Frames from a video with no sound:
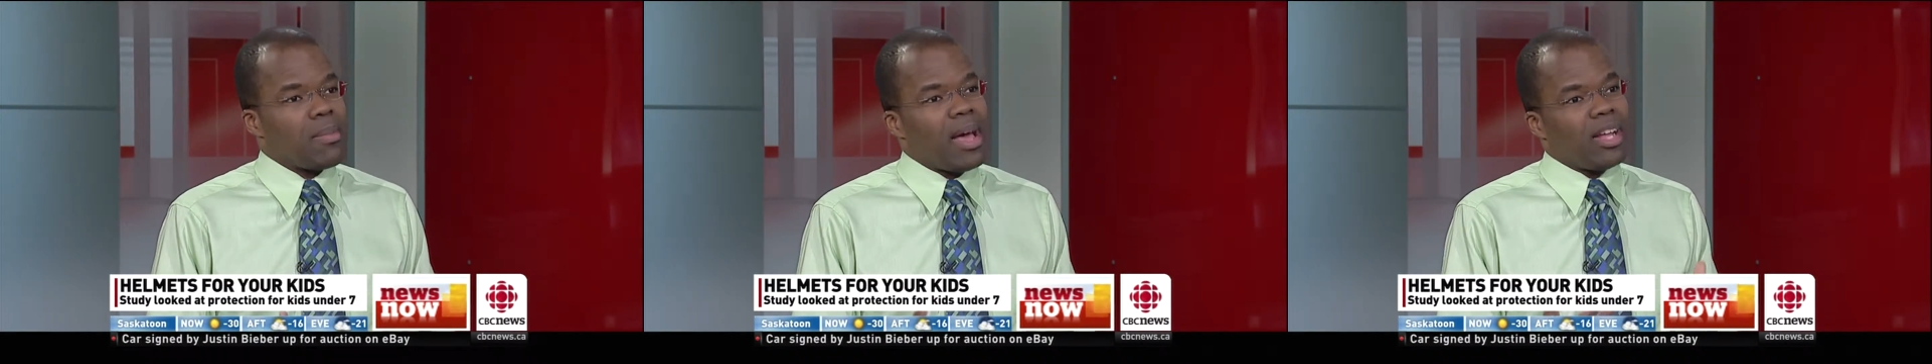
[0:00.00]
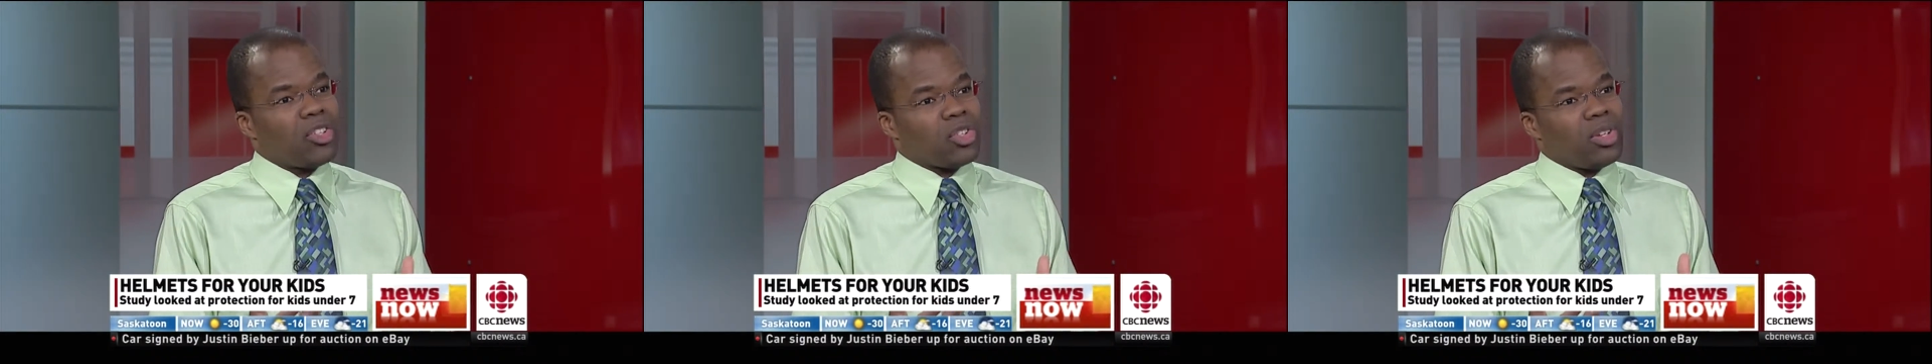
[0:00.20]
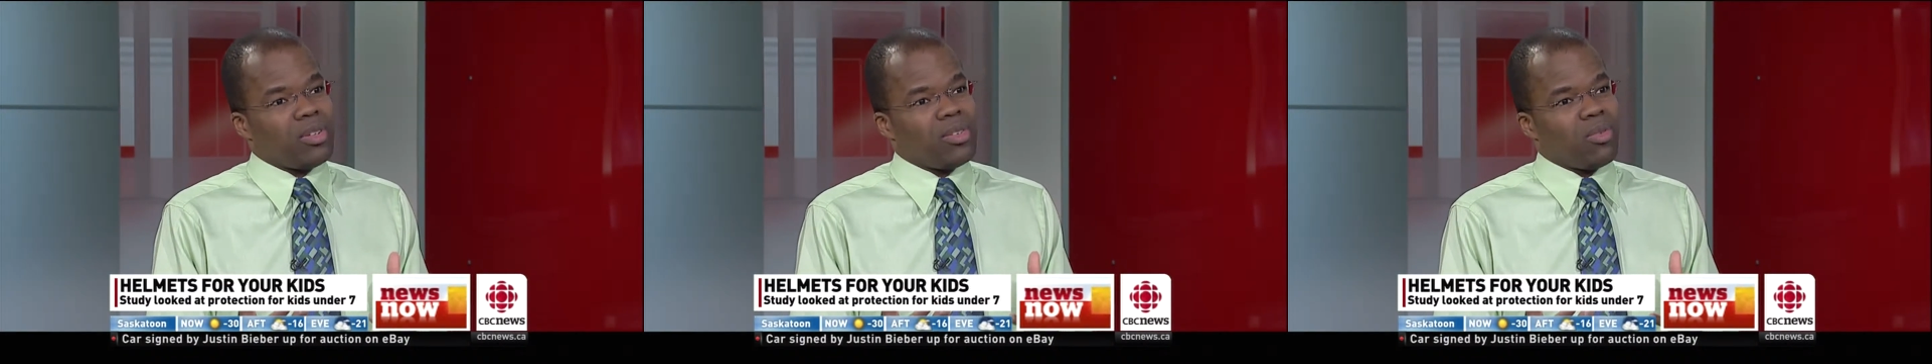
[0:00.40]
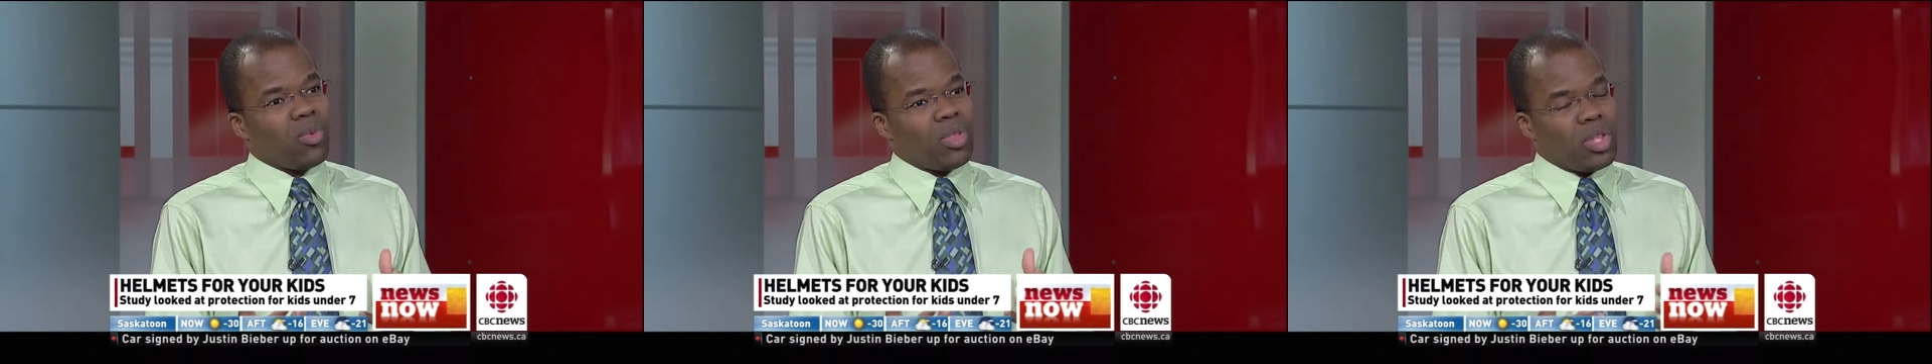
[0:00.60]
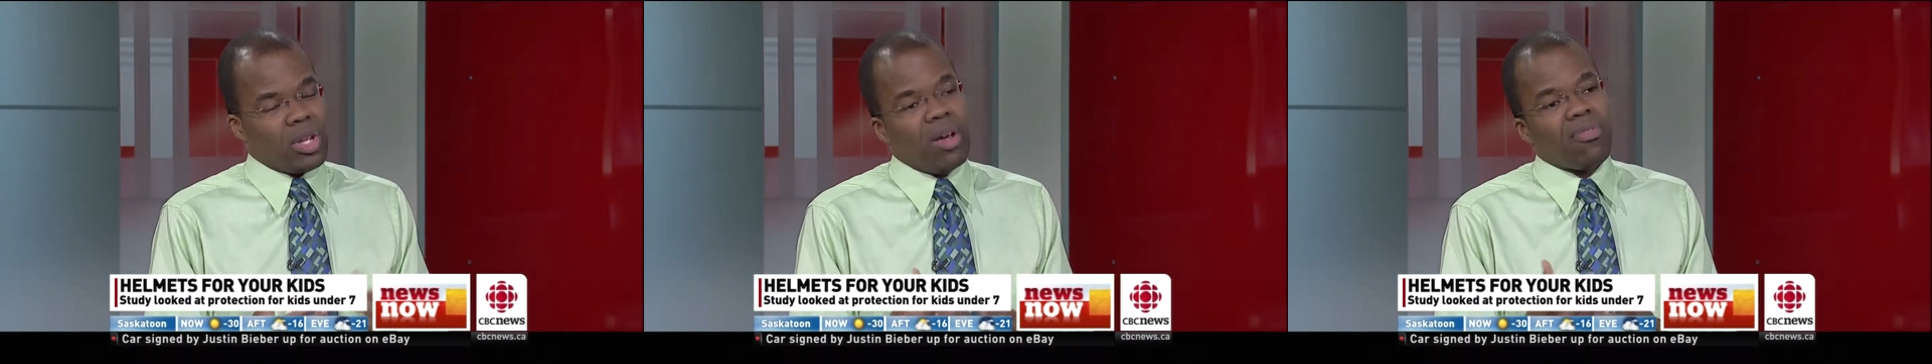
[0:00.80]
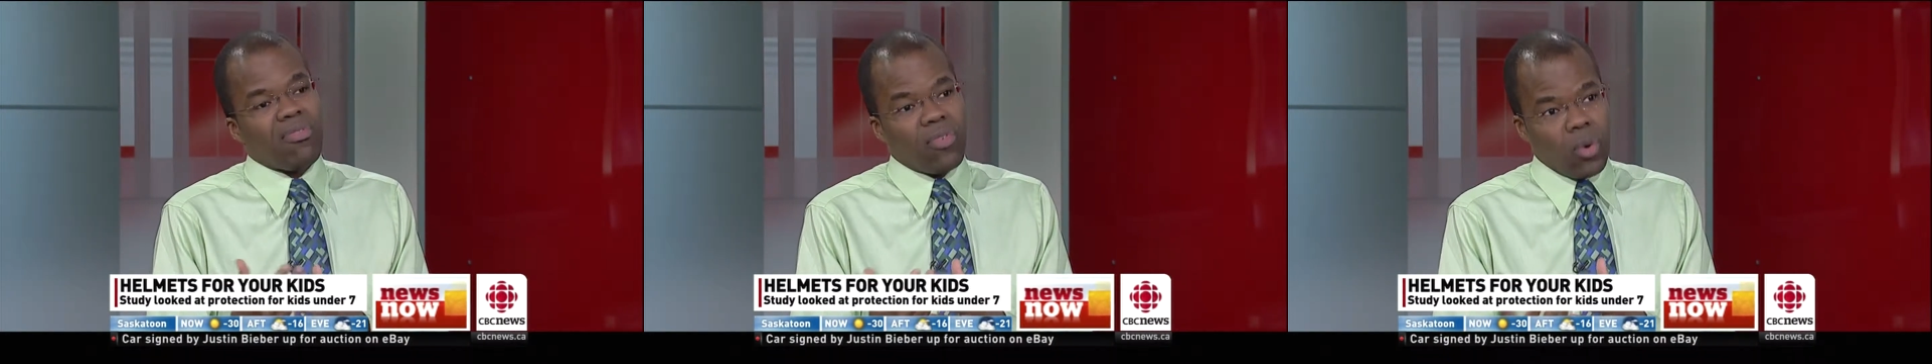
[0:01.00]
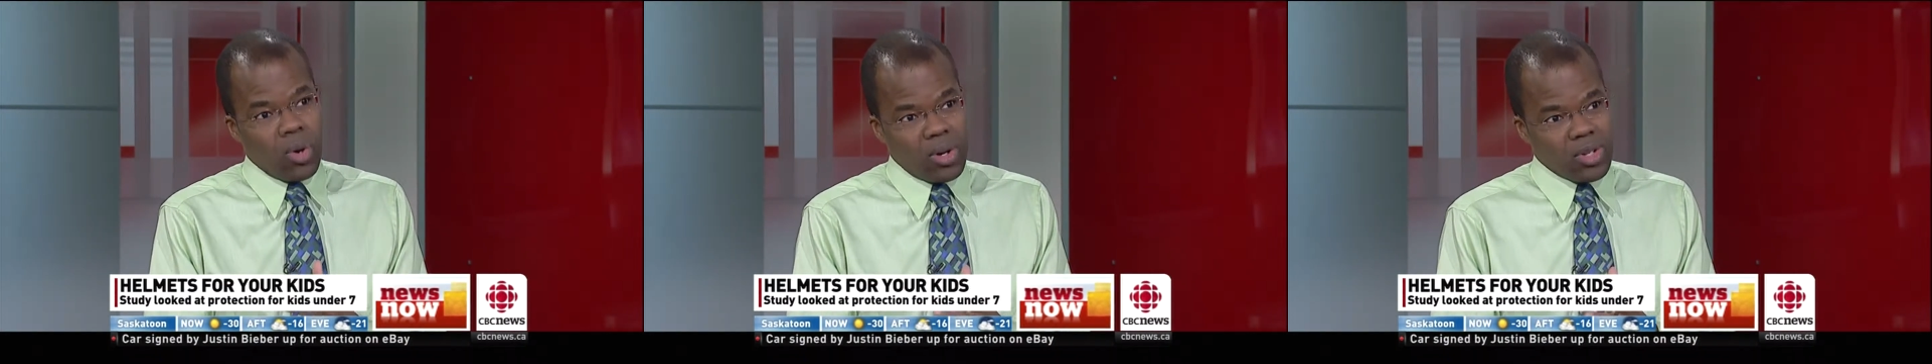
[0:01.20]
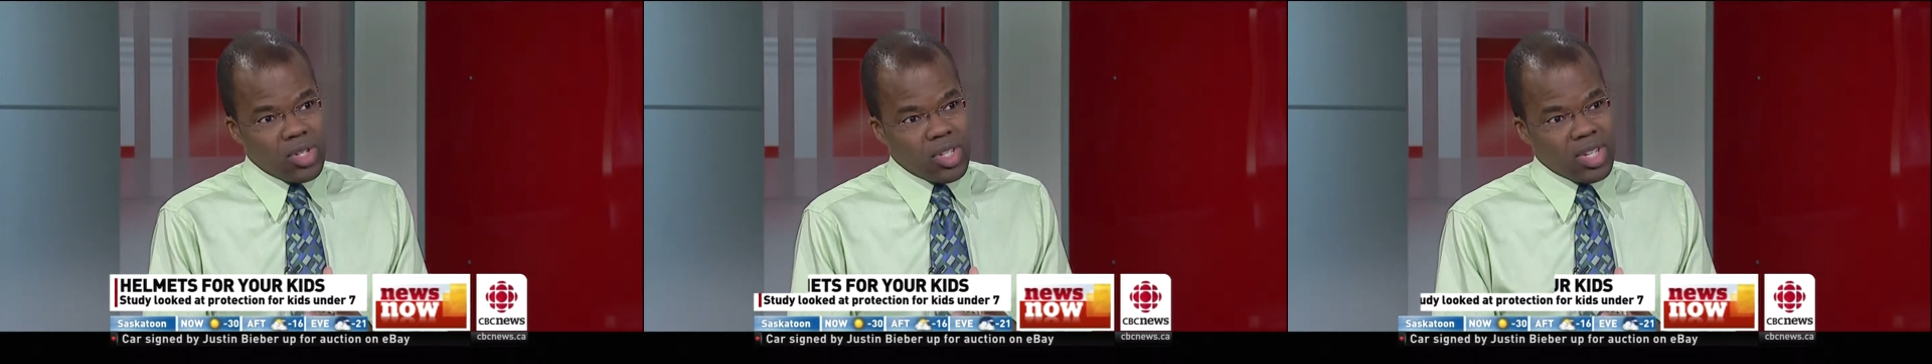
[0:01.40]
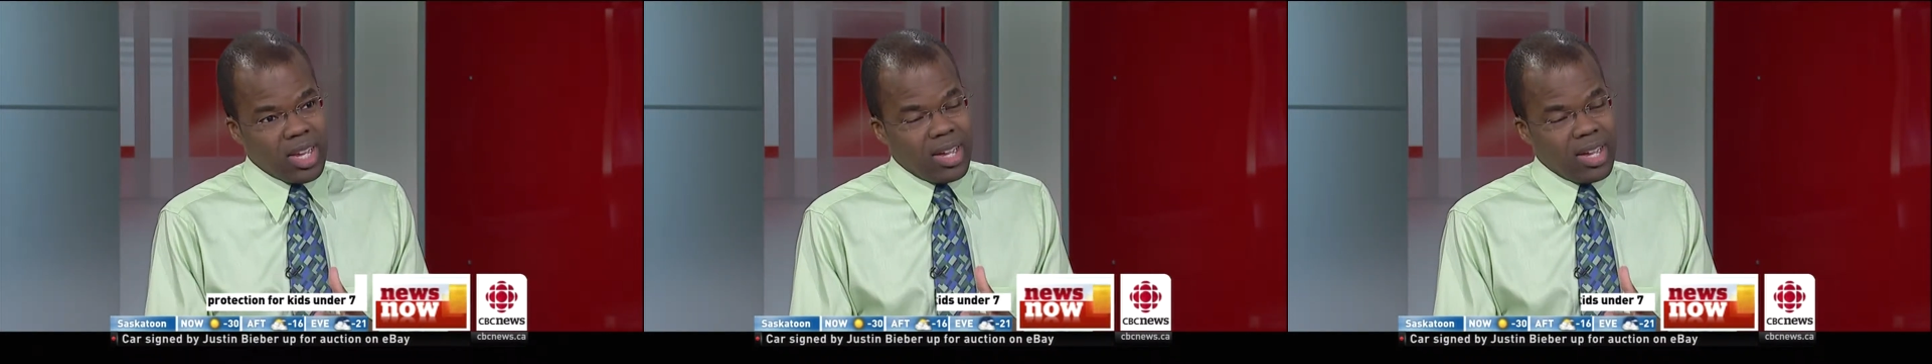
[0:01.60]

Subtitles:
imagine with enough force,